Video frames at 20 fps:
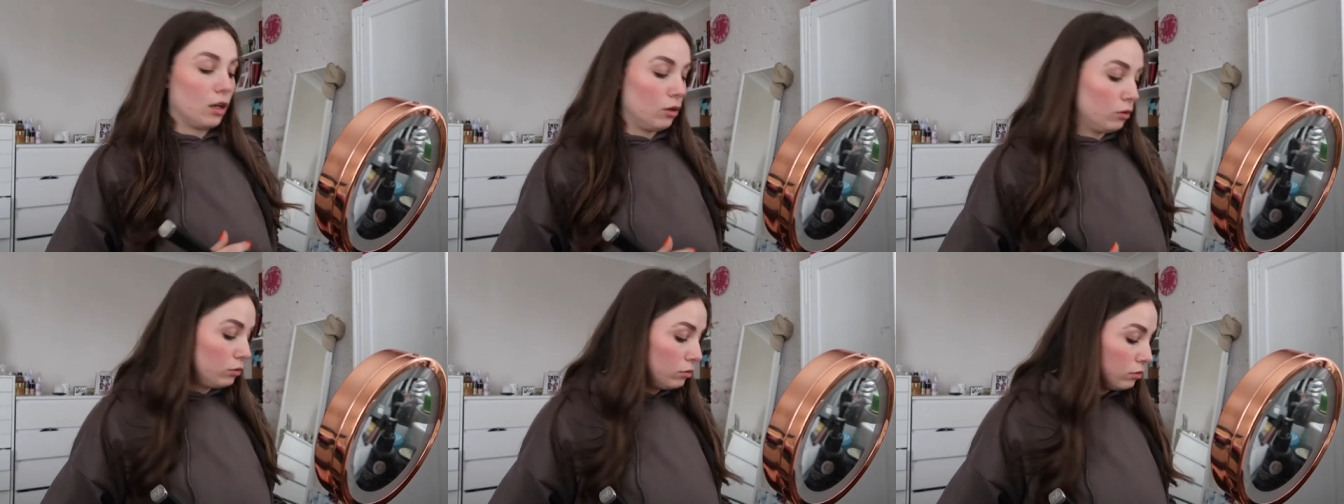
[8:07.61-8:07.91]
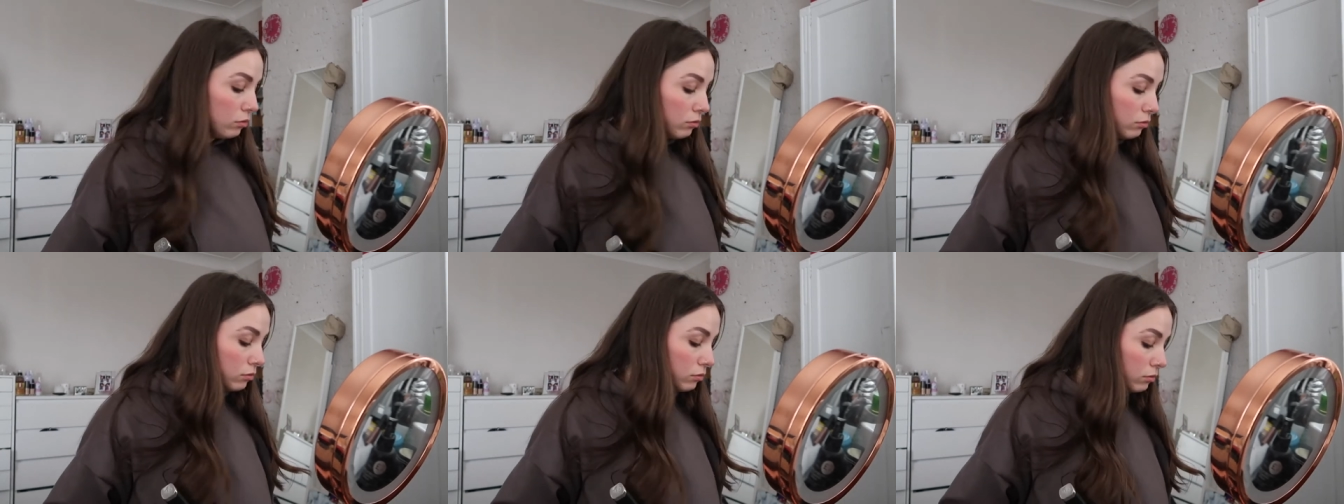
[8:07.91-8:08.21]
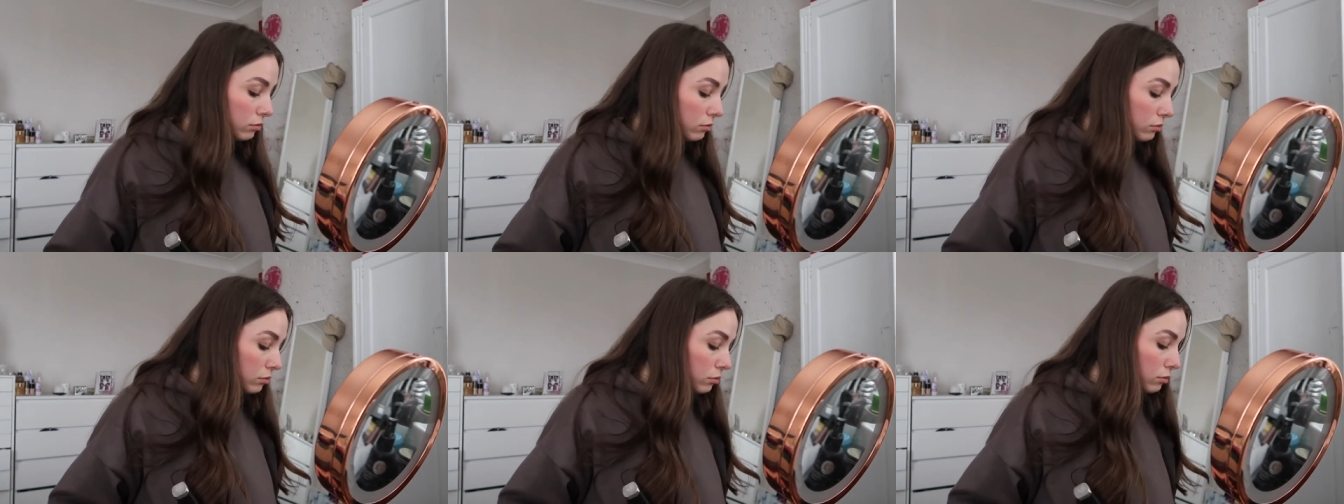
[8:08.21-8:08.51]
Ooh,
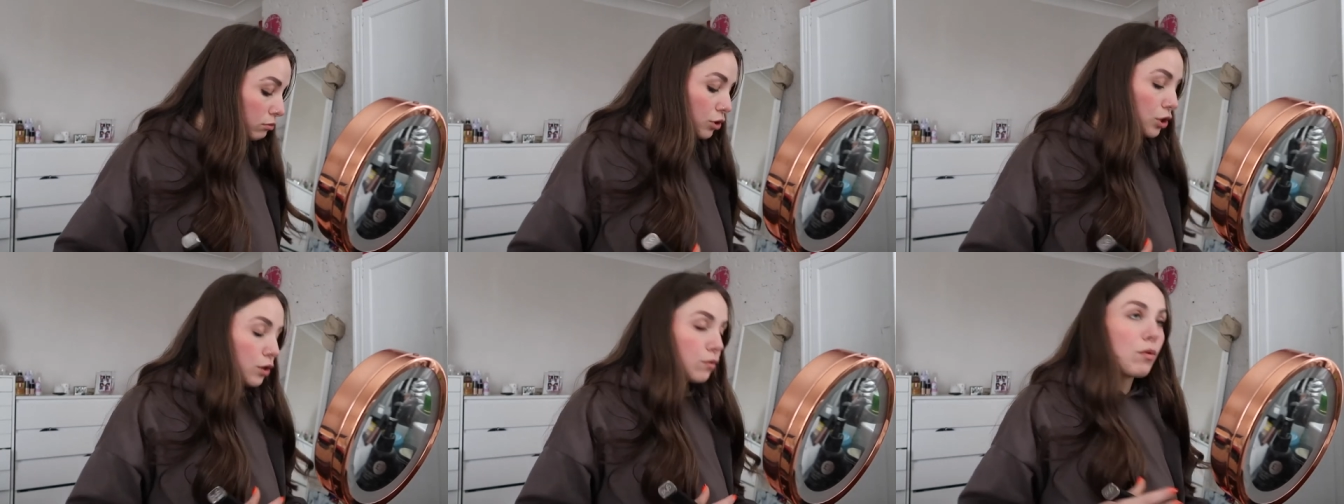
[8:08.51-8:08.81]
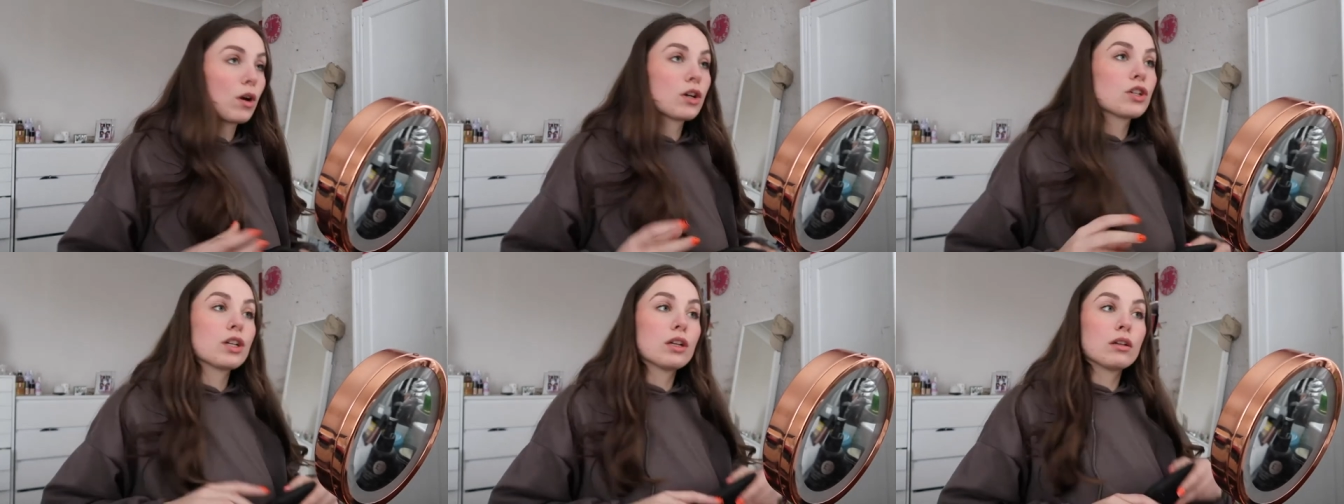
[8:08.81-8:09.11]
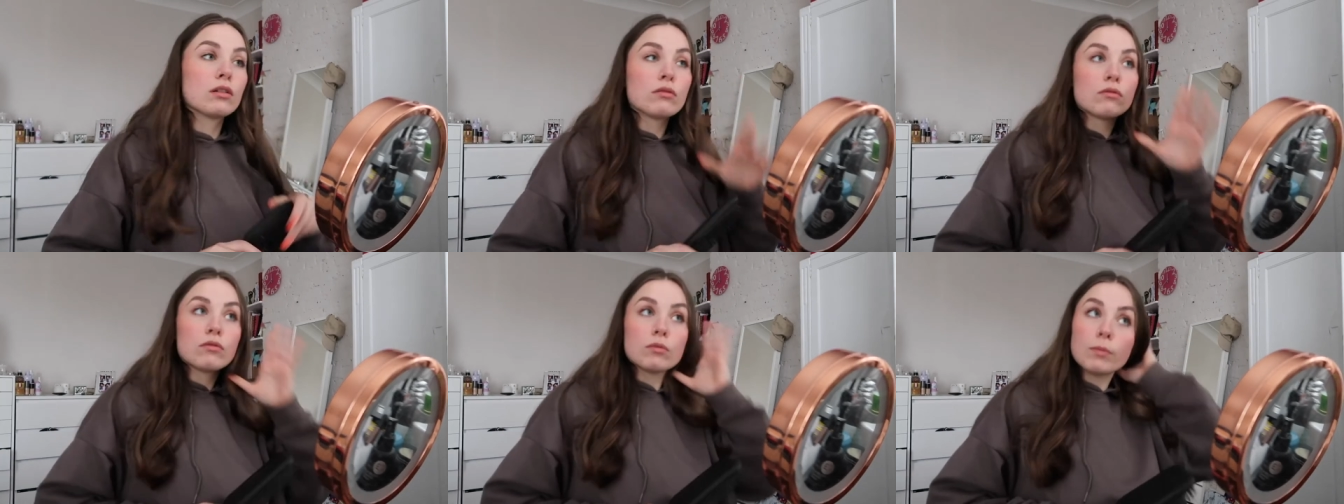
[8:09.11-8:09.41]
I'm just
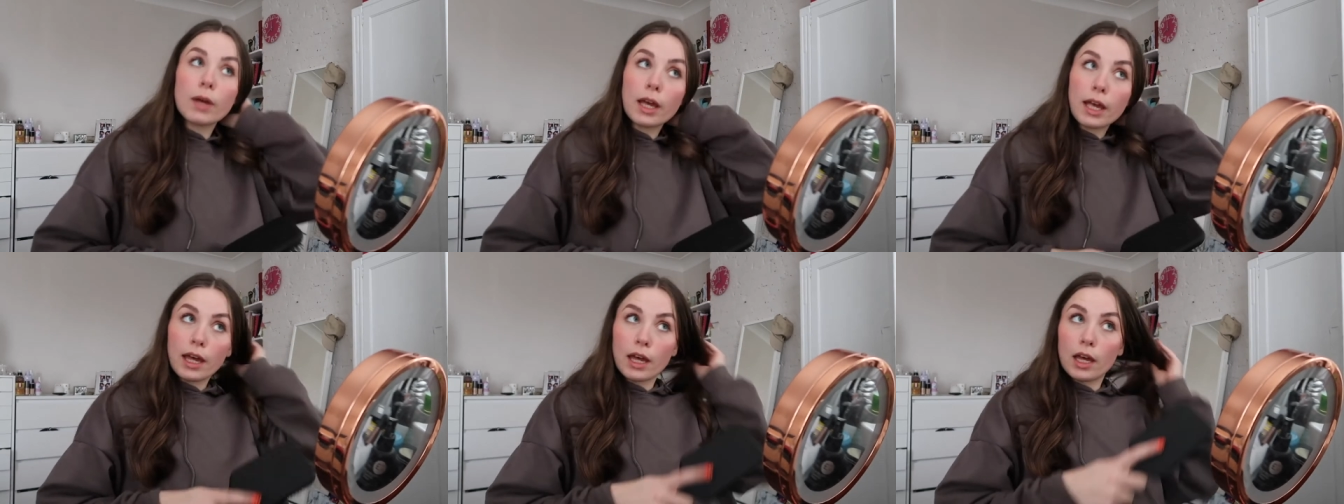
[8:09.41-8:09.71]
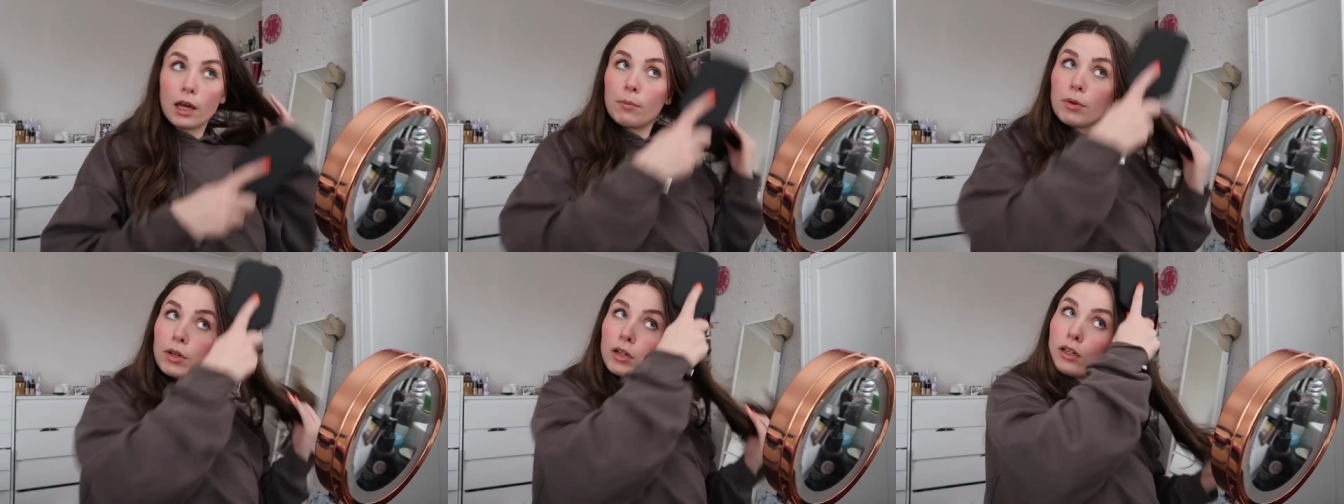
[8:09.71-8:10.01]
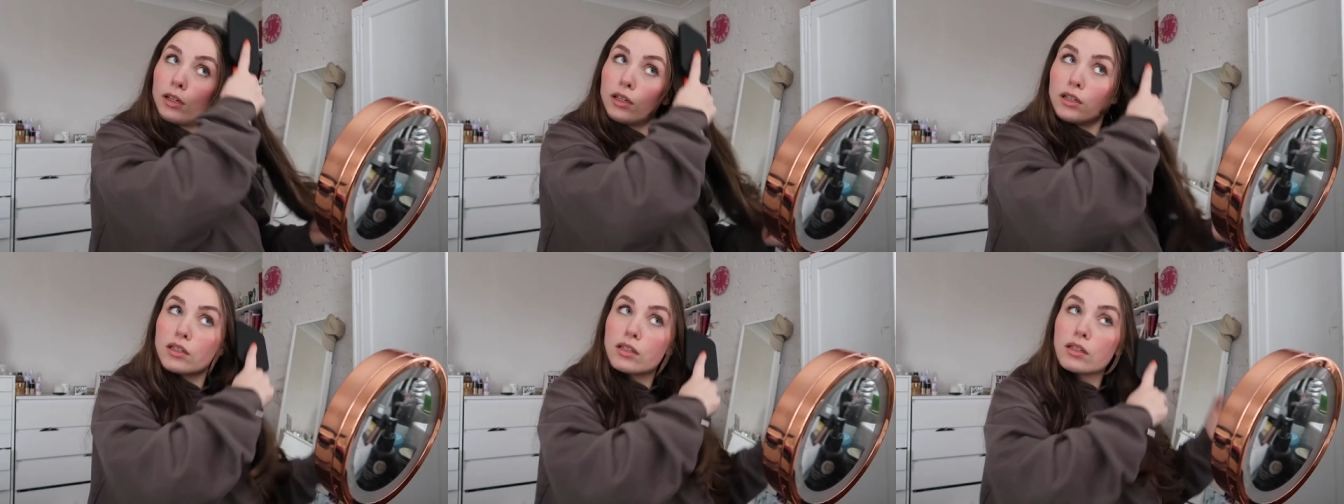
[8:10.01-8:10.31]
brushing my hair
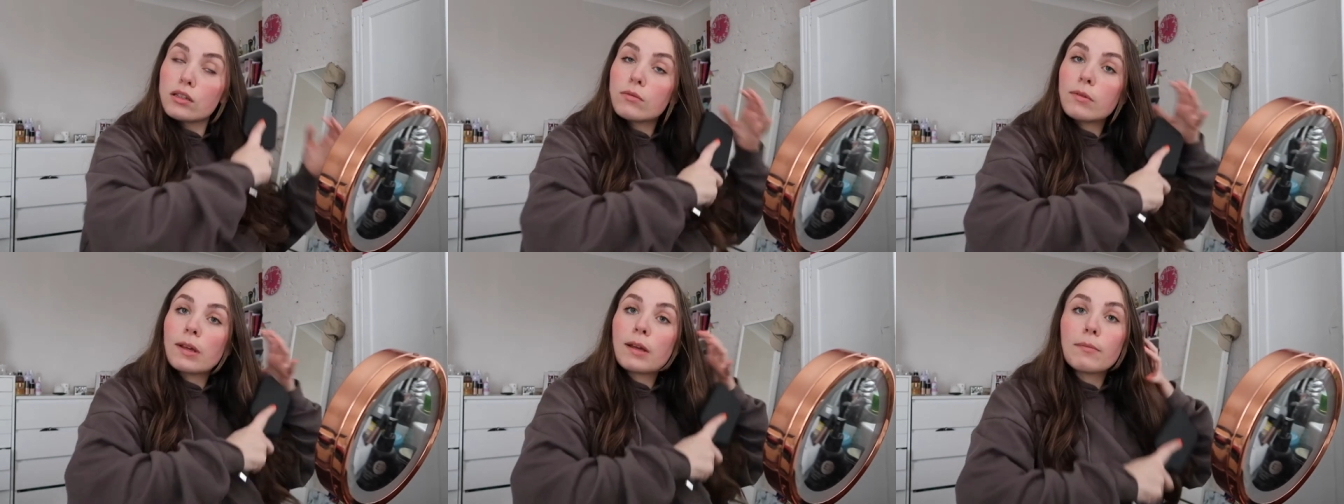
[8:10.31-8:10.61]
because